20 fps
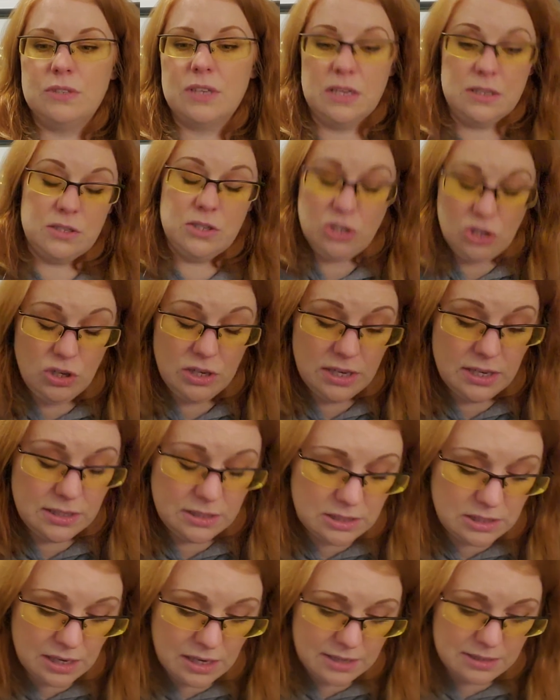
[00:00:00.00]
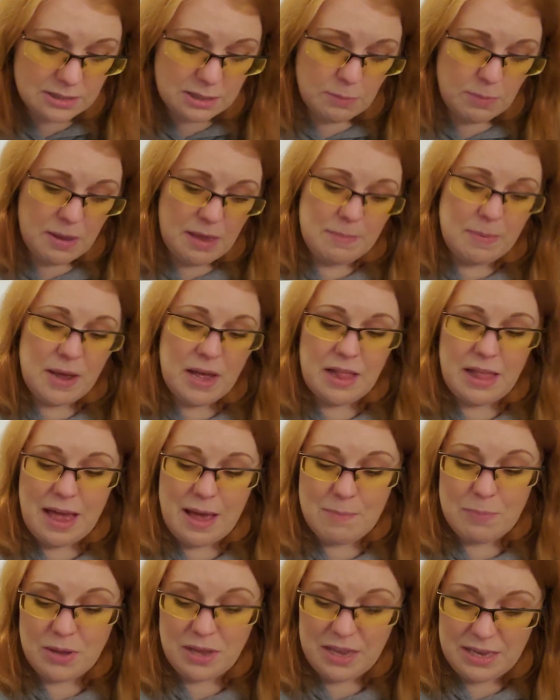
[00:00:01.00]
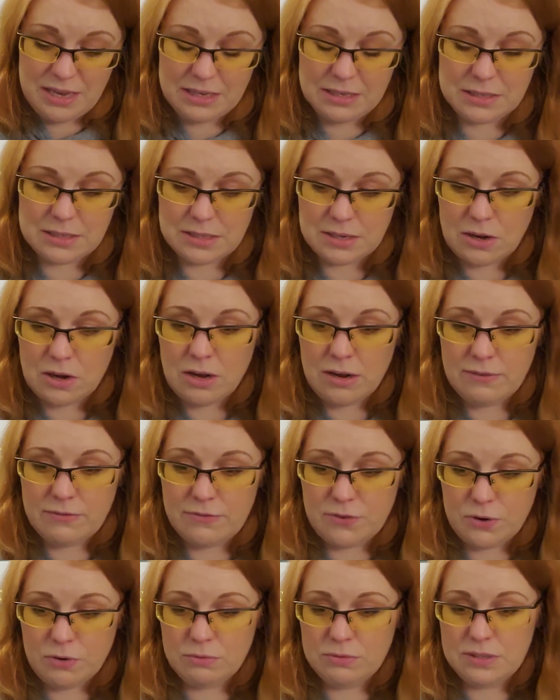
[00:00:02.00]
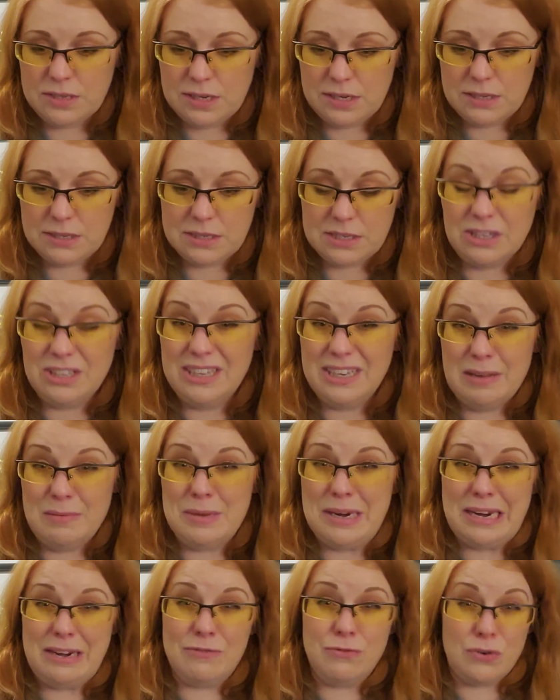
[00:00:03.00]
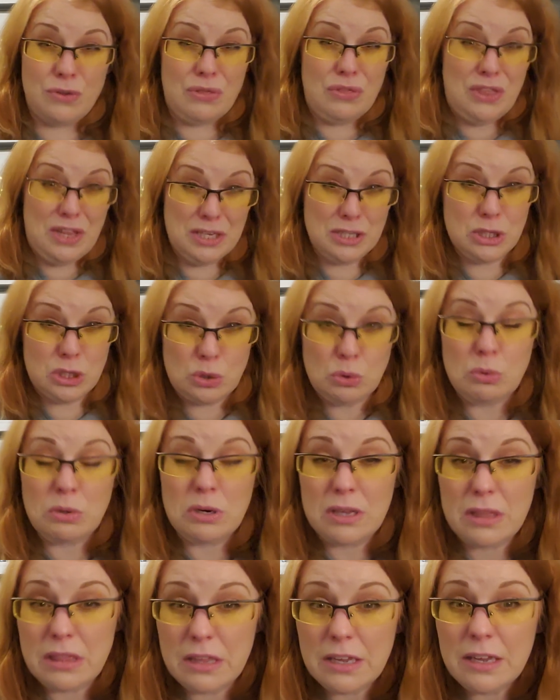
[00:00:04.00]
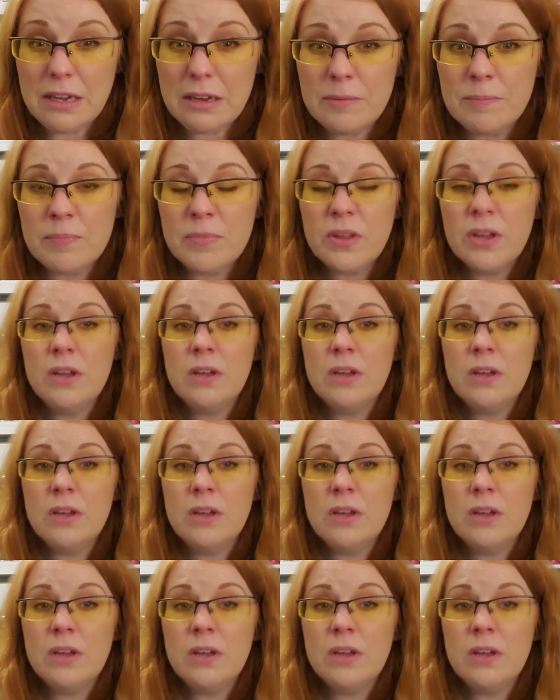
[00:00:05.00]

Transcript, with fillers: As good as as the PayPal app is on phones, it is still limited for this sort of thing.